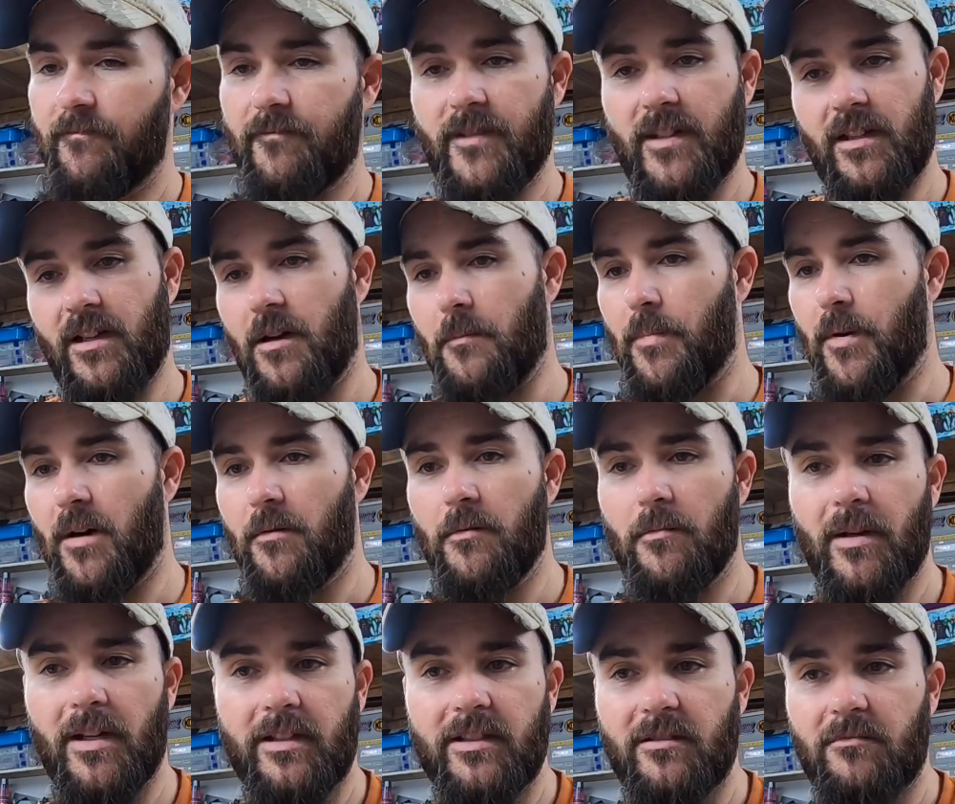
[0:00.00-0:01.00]
then I'll pop it
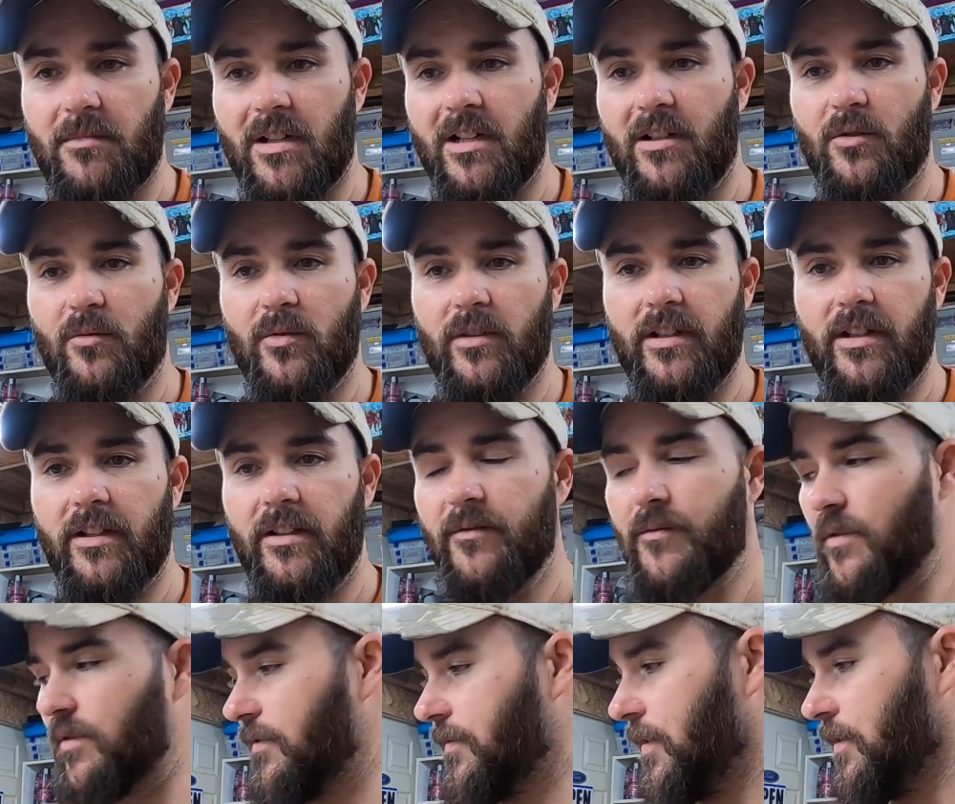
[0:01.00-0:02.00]
back in the microwave
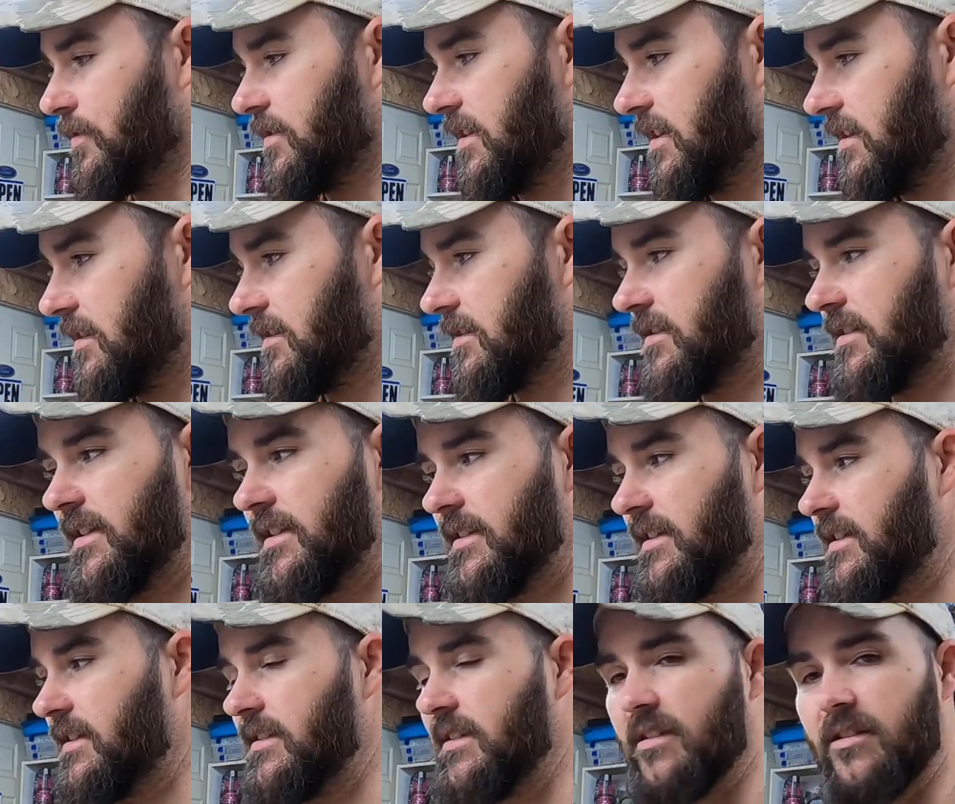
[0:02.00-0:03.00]
for a few seconds, clean
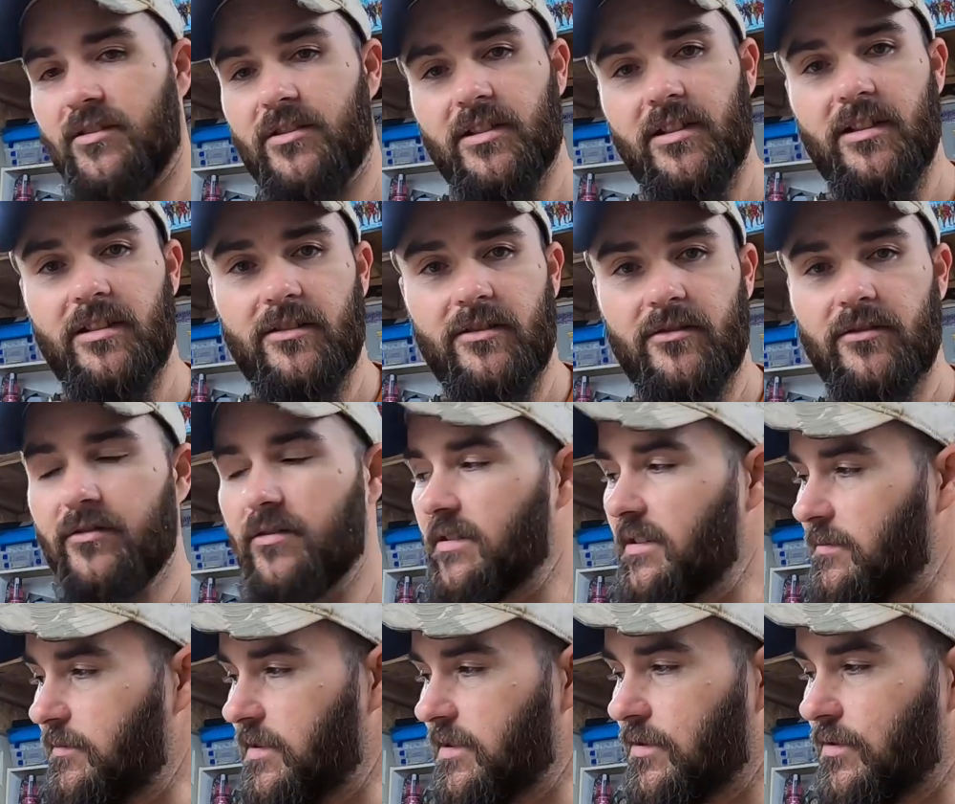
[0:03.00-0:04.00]
out the injectors,
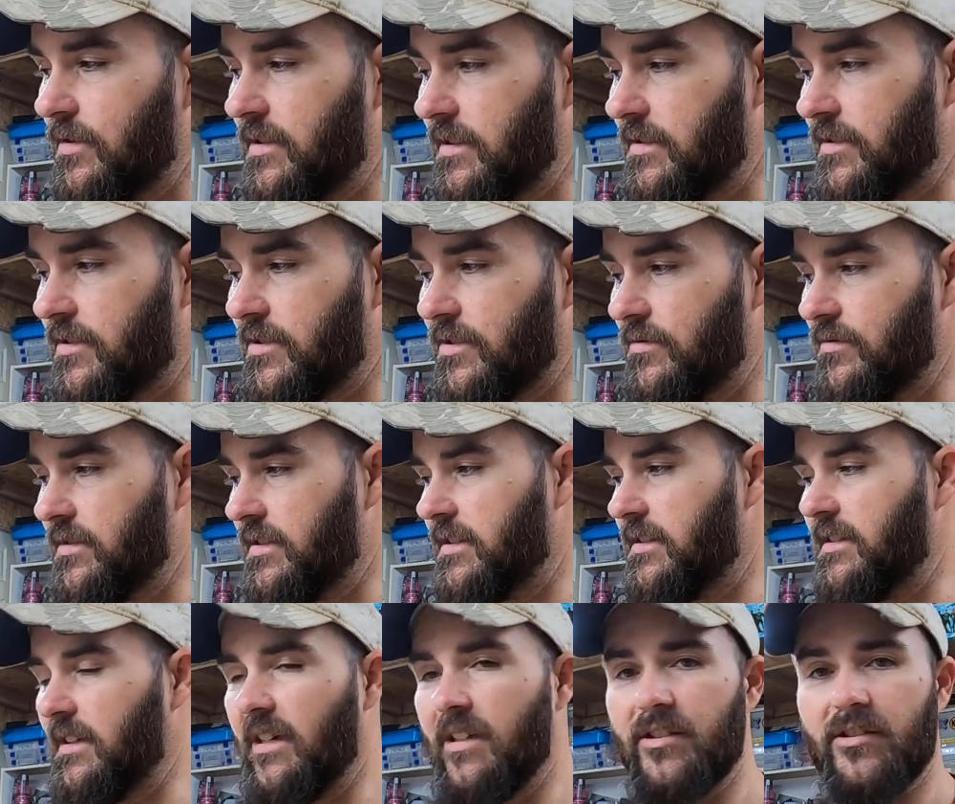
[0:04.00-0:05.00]
then we'll go ahead and shoot
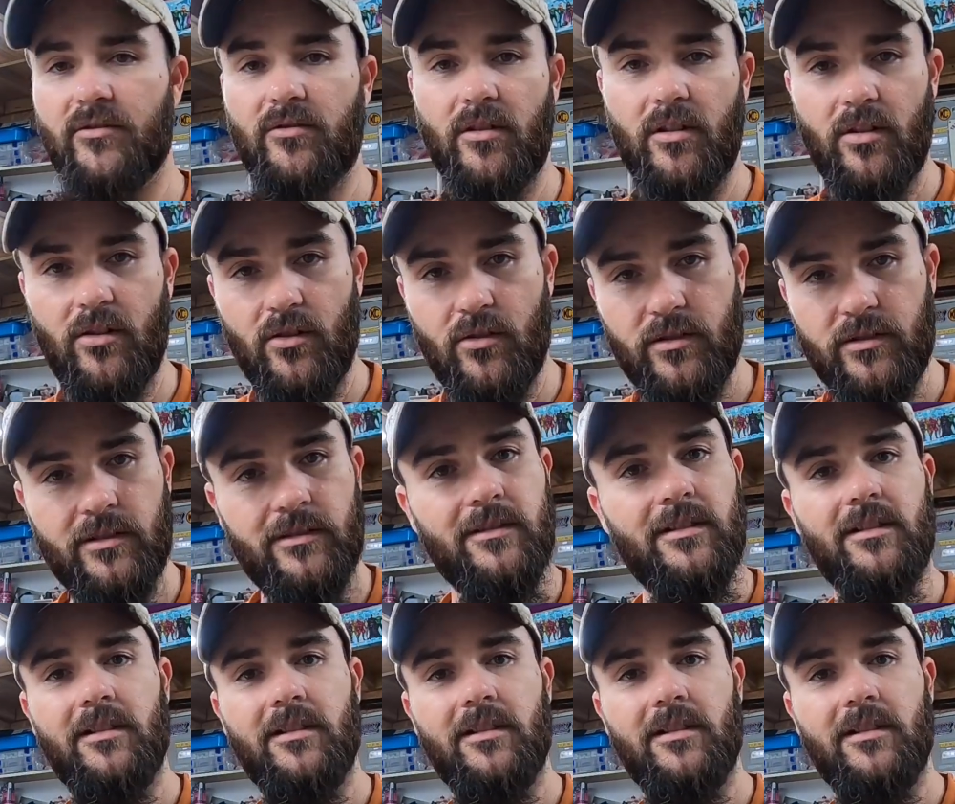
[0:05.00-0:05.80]
the H-craw and